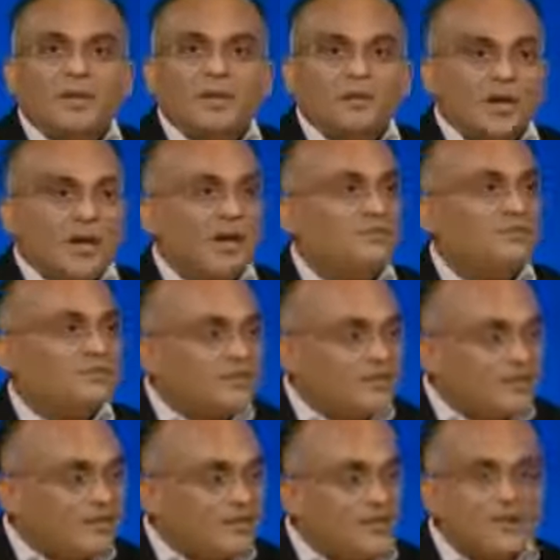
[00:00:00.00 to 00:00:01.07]
We have
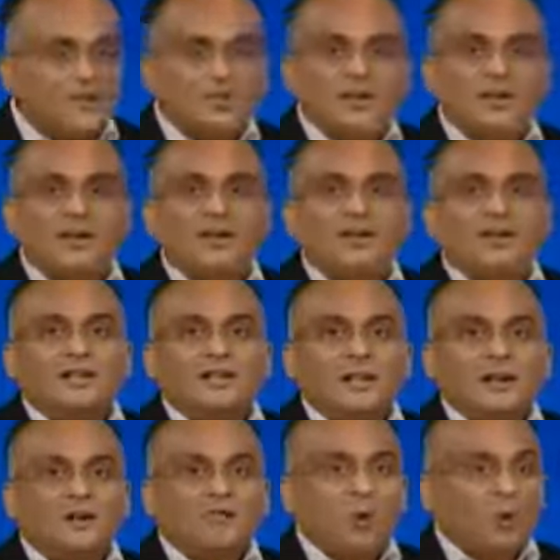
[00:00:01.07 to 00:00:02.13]
Jayant, Krishna,
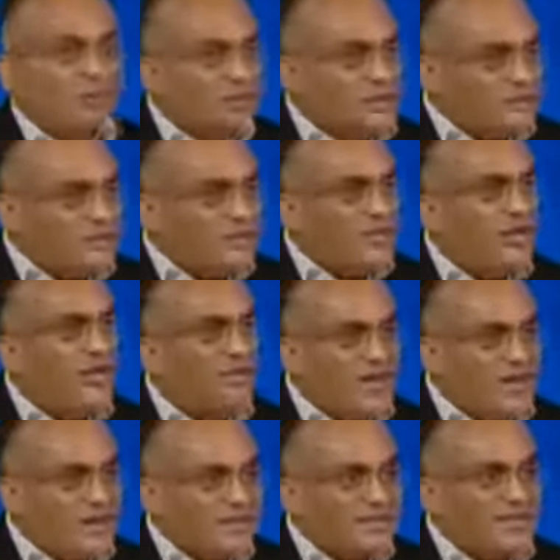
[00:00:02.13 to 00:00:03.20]
former CEO of
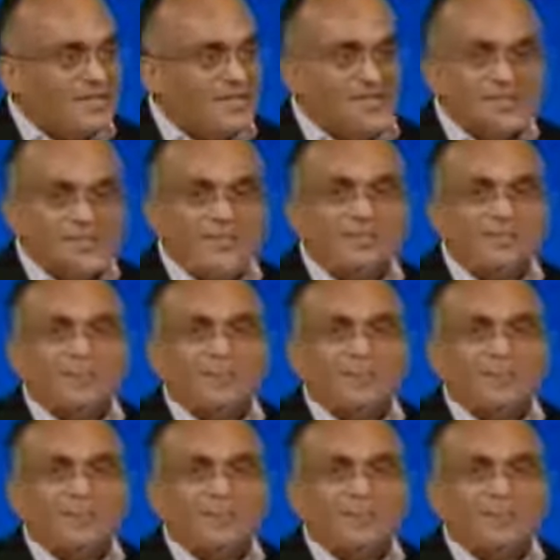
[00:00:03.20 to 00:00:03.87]
NSDC.